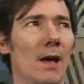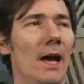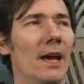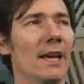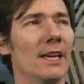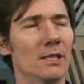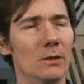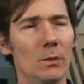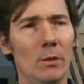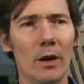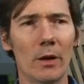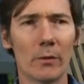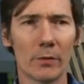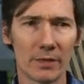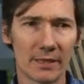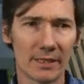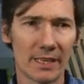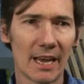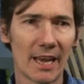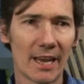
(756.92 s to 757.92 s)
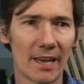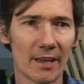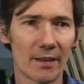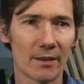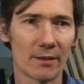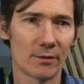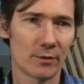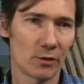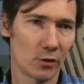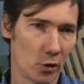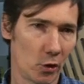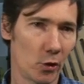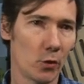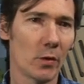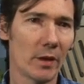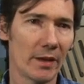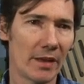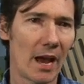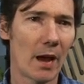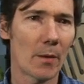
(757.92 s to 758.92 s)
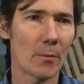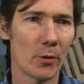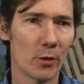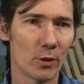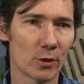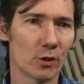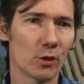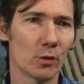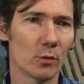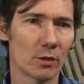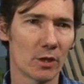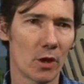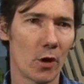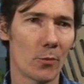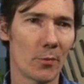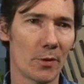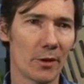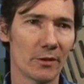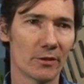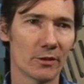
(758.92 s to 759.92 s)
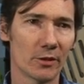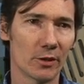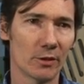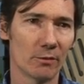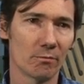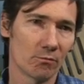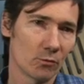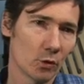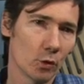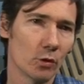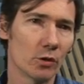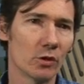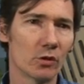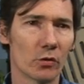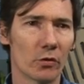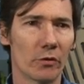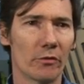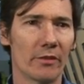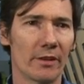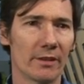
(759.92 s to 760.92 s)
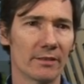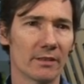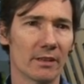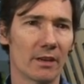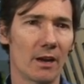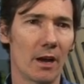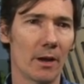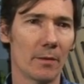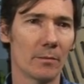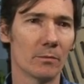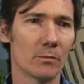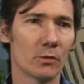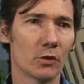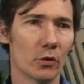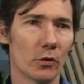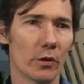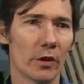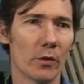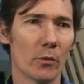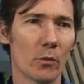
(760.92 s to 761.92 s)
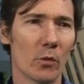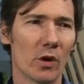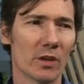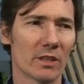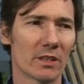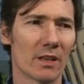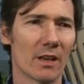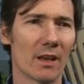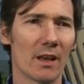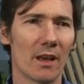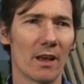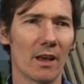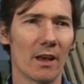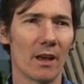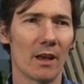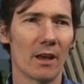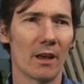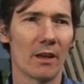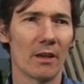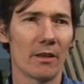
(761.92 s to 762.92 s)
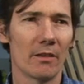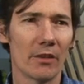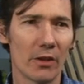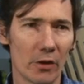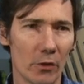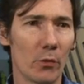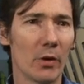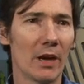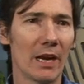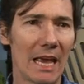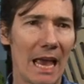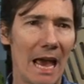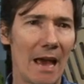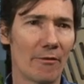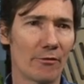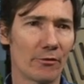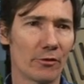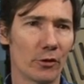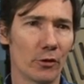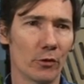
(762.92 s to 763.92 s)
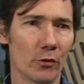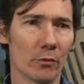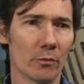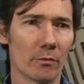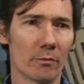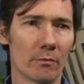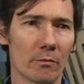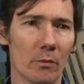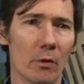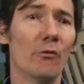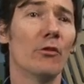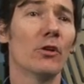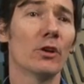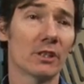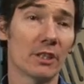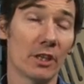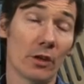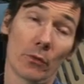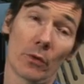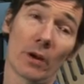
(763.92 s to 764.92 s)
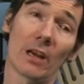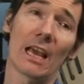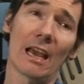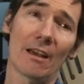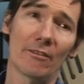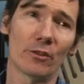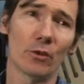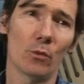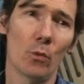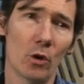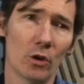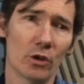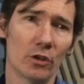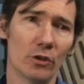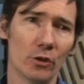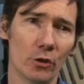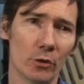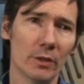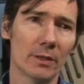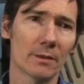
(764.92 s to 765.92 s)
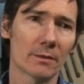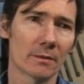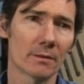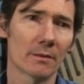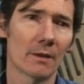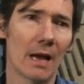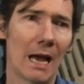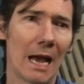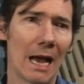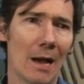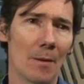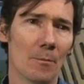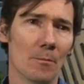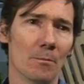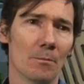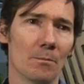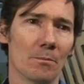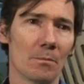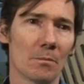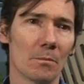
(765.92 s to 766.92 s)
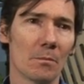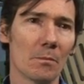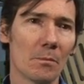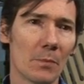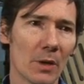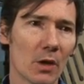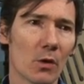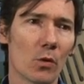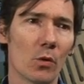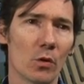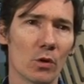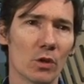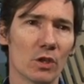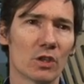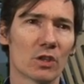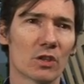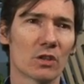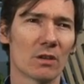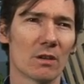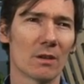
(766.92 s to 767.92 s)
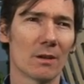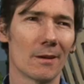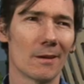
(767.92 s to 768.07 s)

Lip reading: I guess what I would say to a young person who was hoping to do the sort of things that I'm doing was that you really have to, well, firstly, you really have to want to do it, because